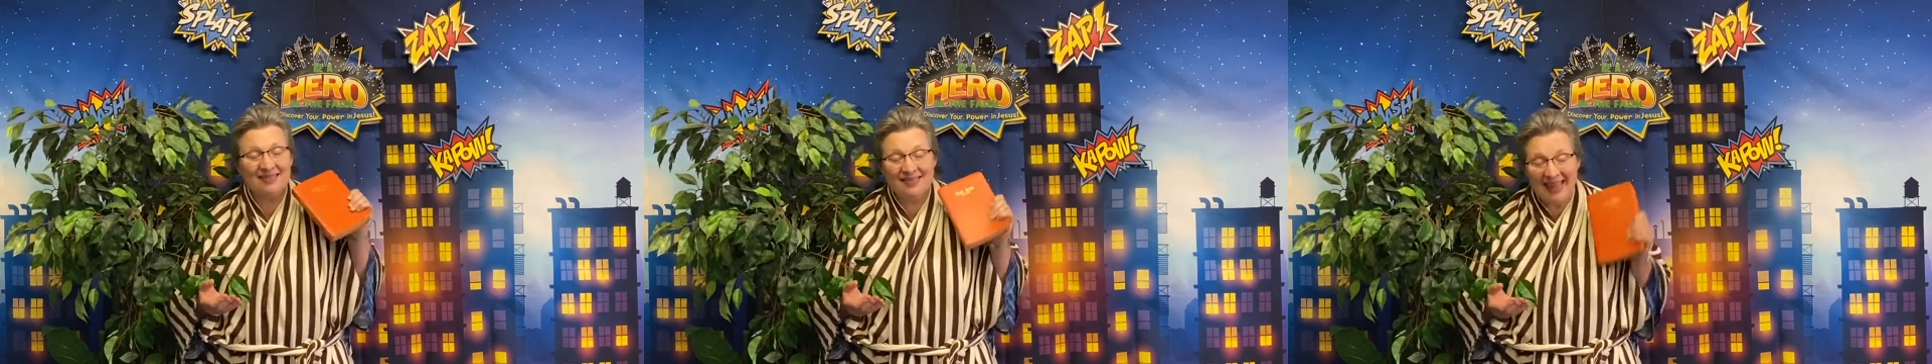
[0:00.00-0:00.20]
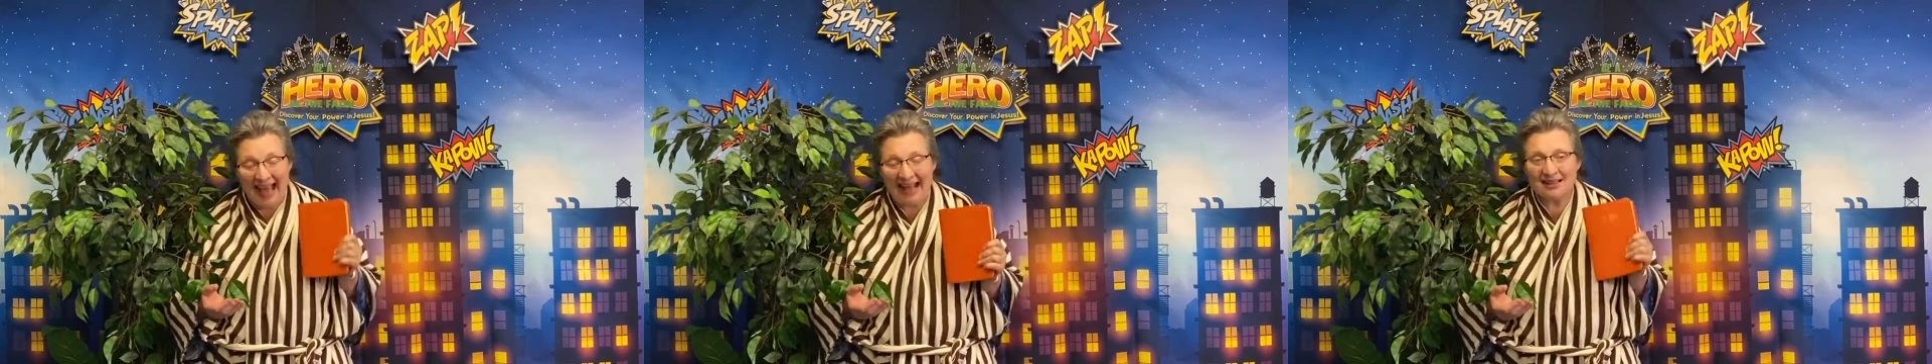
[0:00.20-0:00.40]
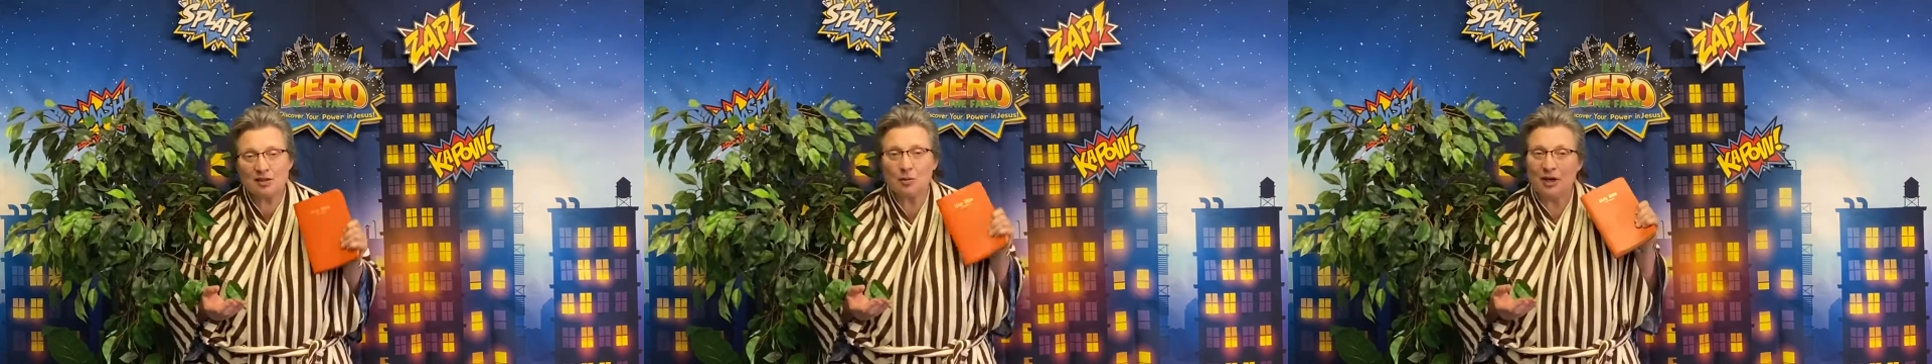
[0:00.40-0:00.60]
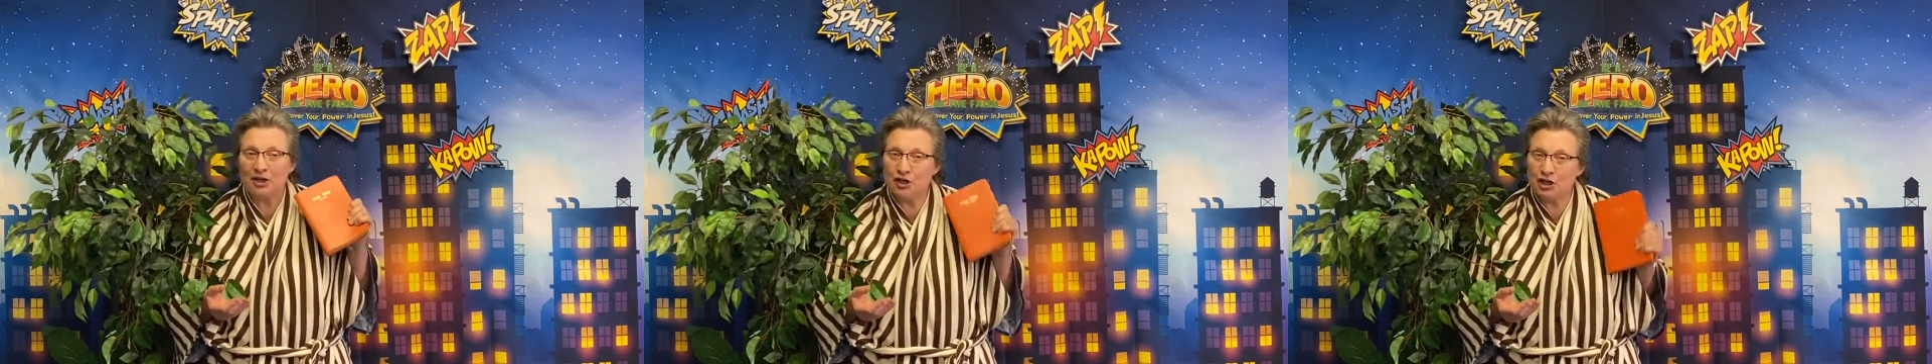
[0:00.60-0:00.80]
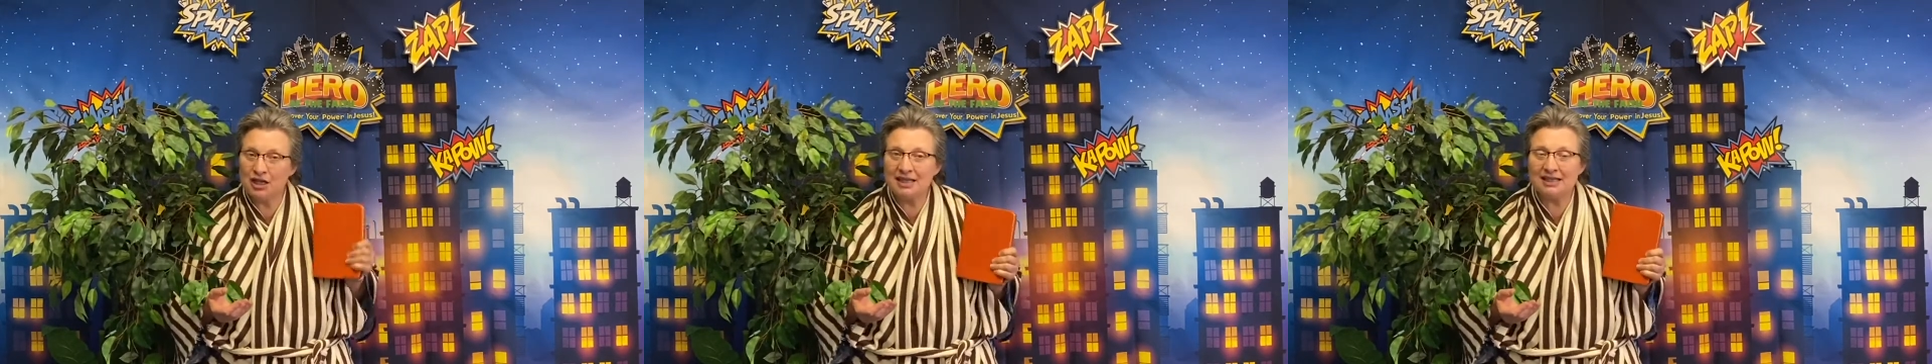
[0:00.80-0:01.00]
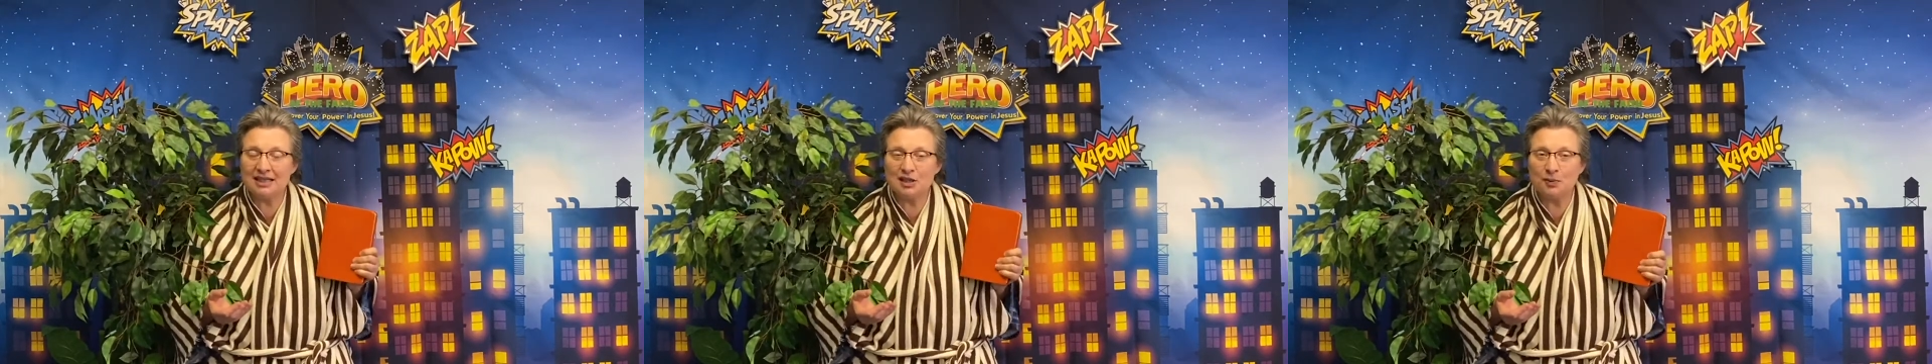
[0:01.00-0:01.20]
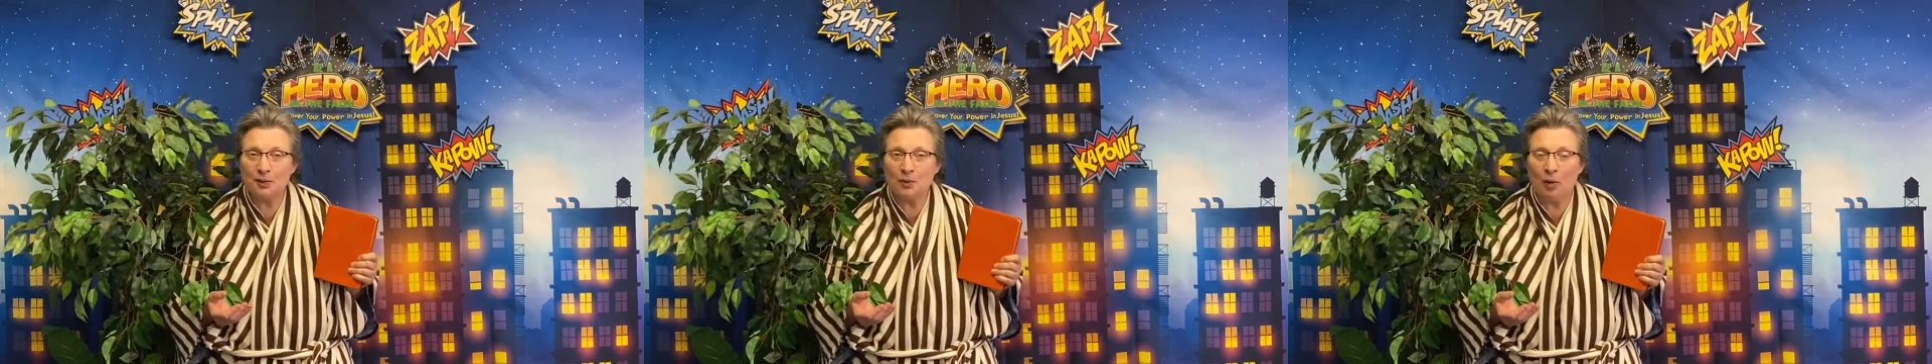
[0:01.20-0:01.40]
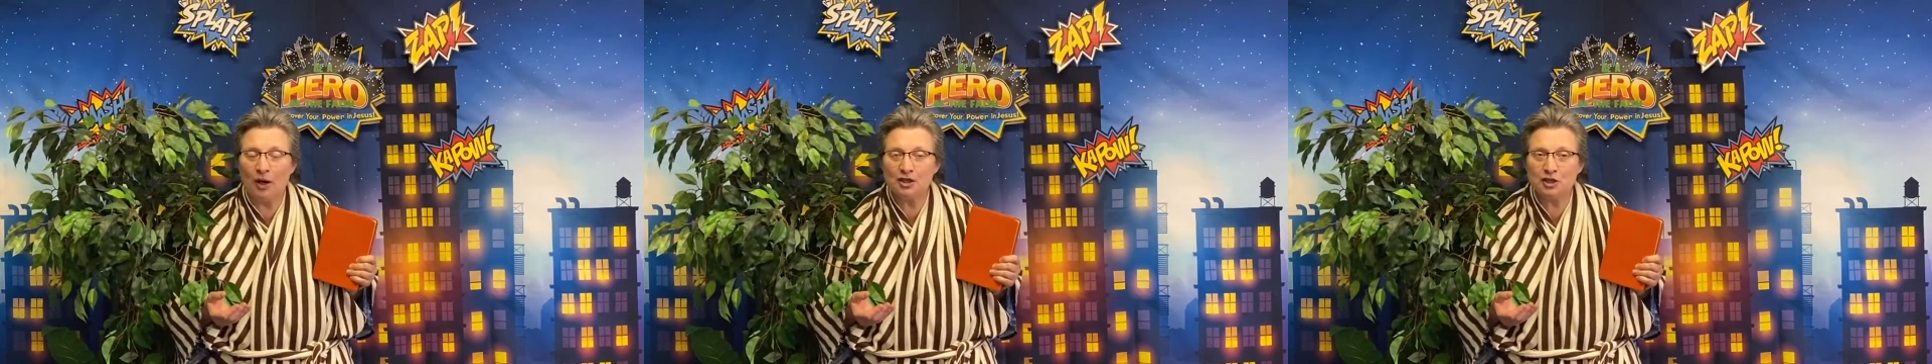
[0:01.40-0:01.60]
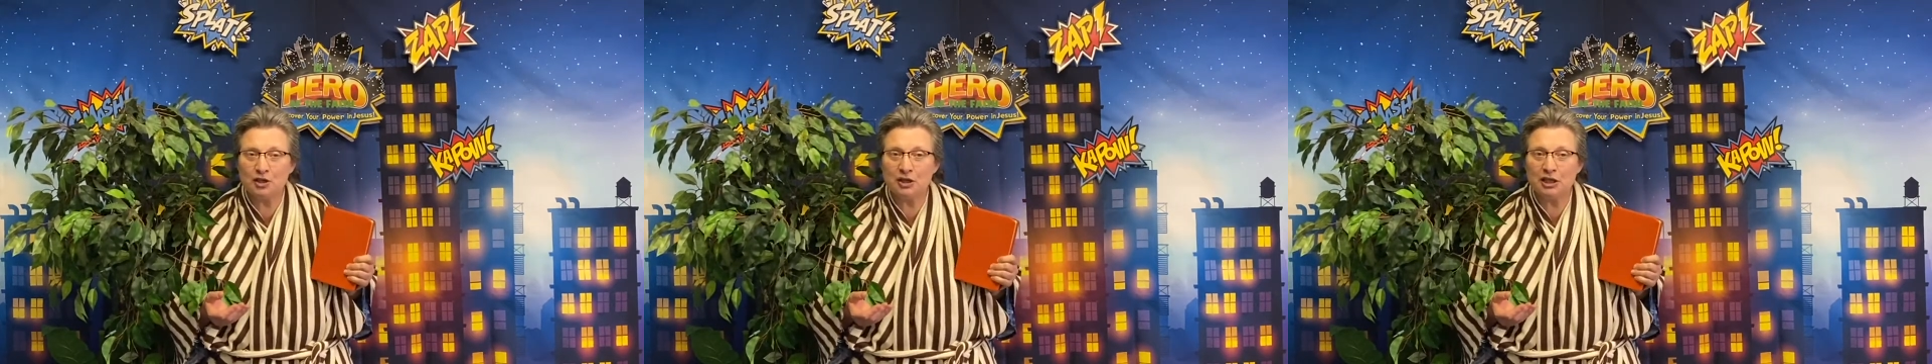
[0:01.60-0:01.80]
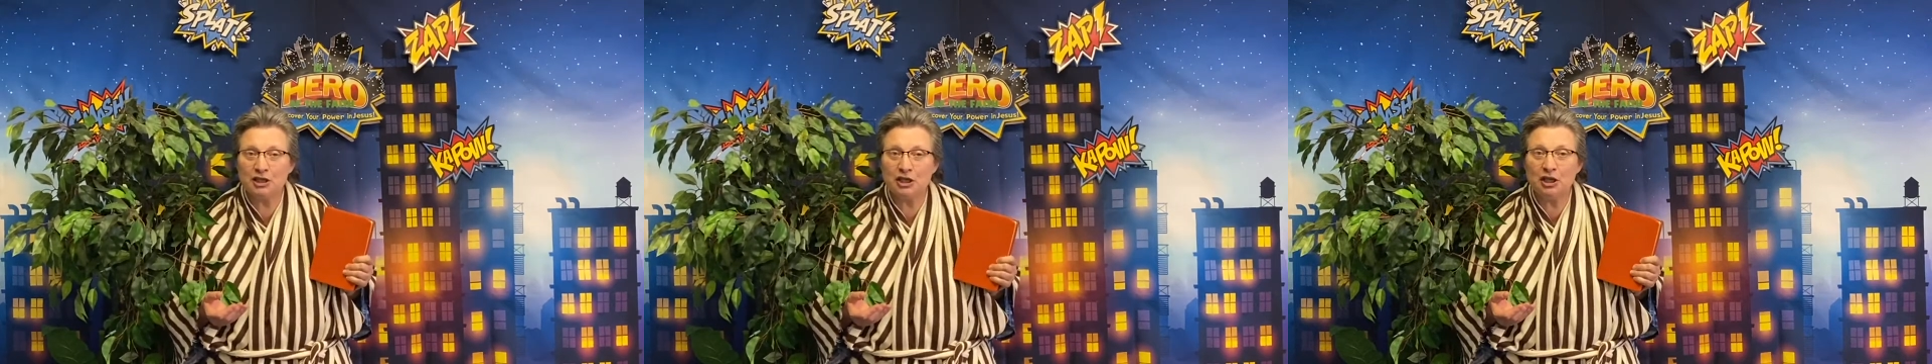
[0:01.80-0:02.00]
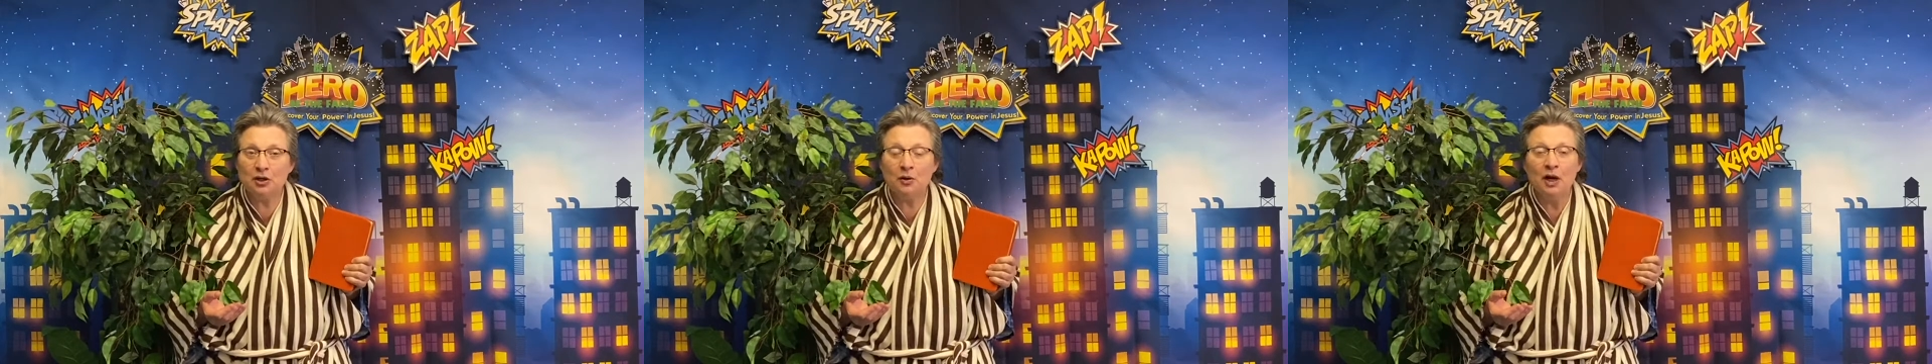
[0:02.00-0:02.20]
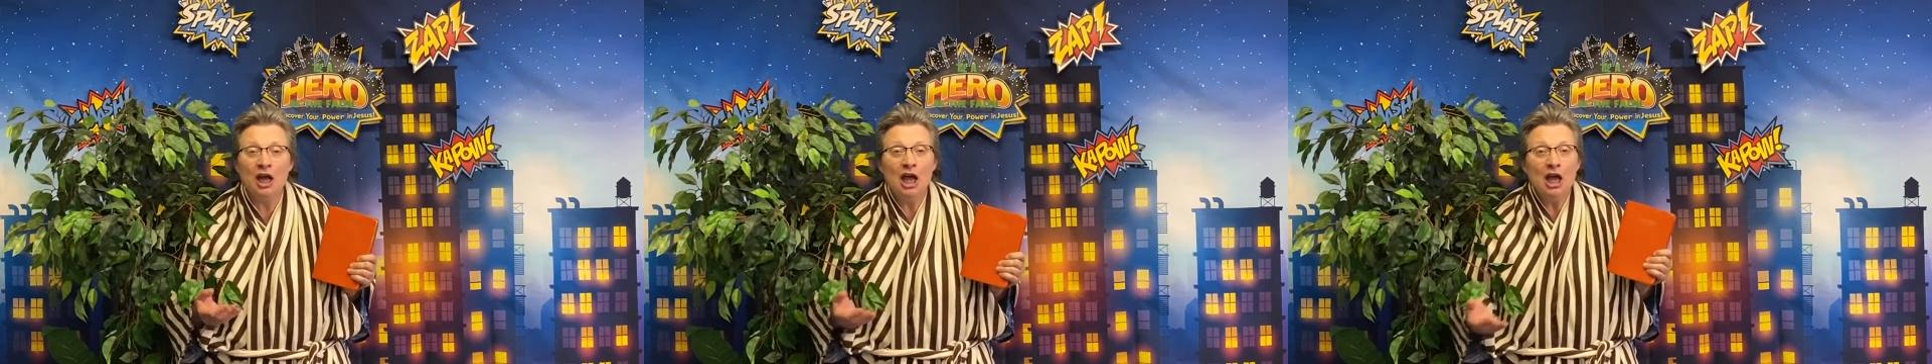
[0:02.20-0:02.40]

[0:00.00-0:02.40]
that's what Jesus would want you to do.